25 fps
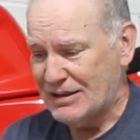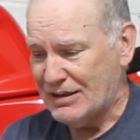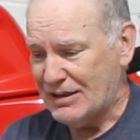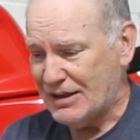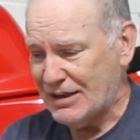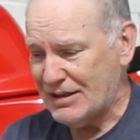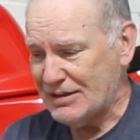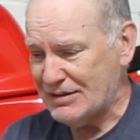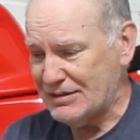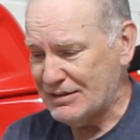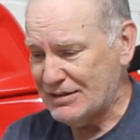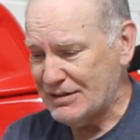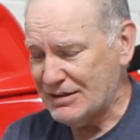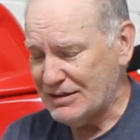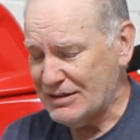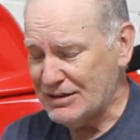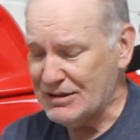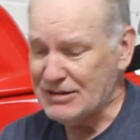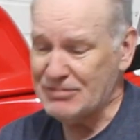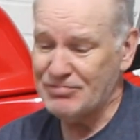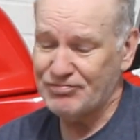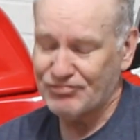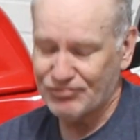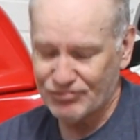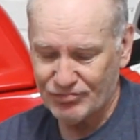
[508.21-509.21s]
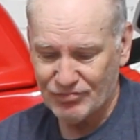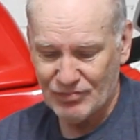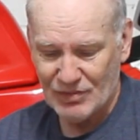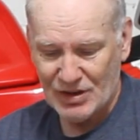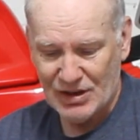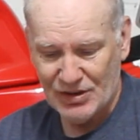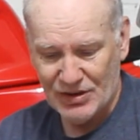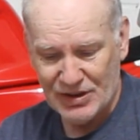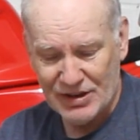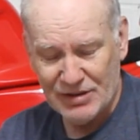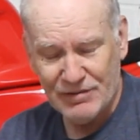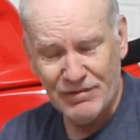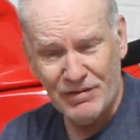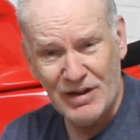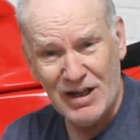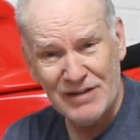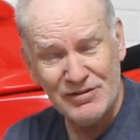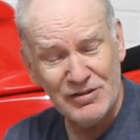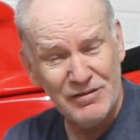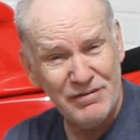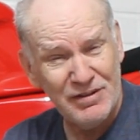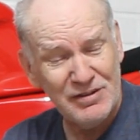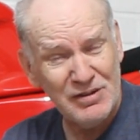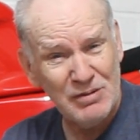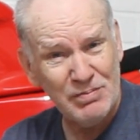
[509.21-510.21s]
And I think
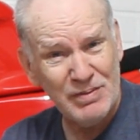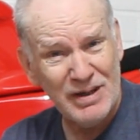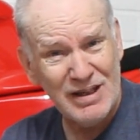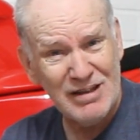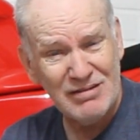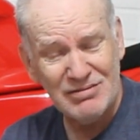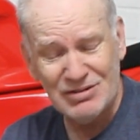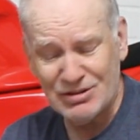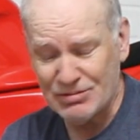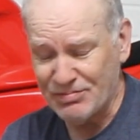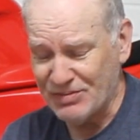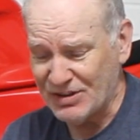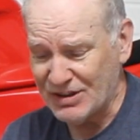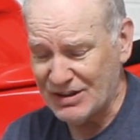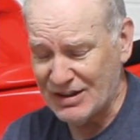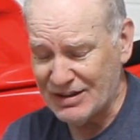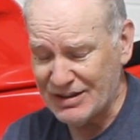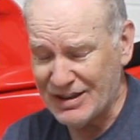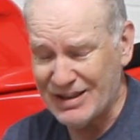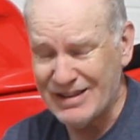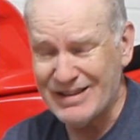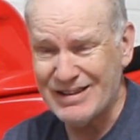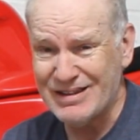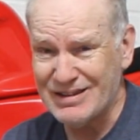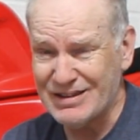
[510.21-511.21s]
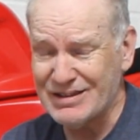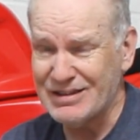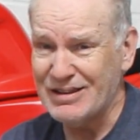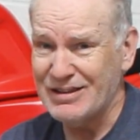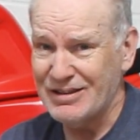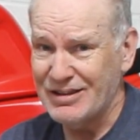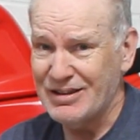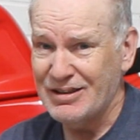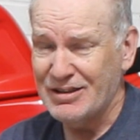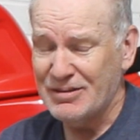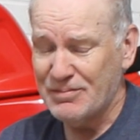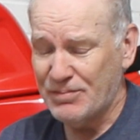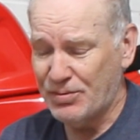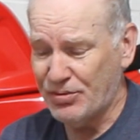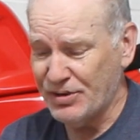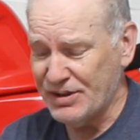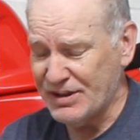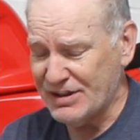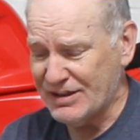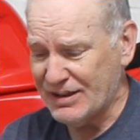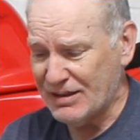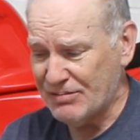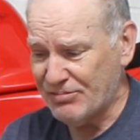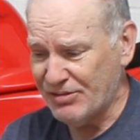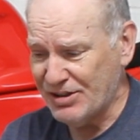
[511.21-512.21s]
£550, something like that, is pretty
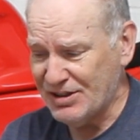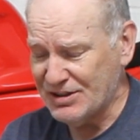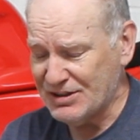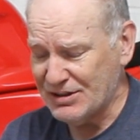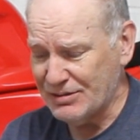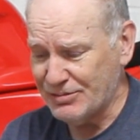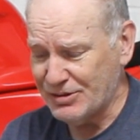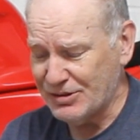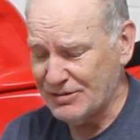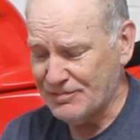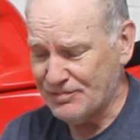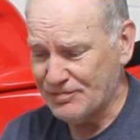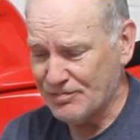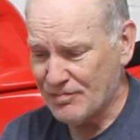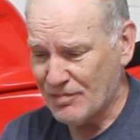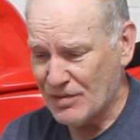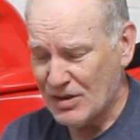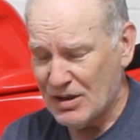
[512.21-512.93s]
damn reasonable.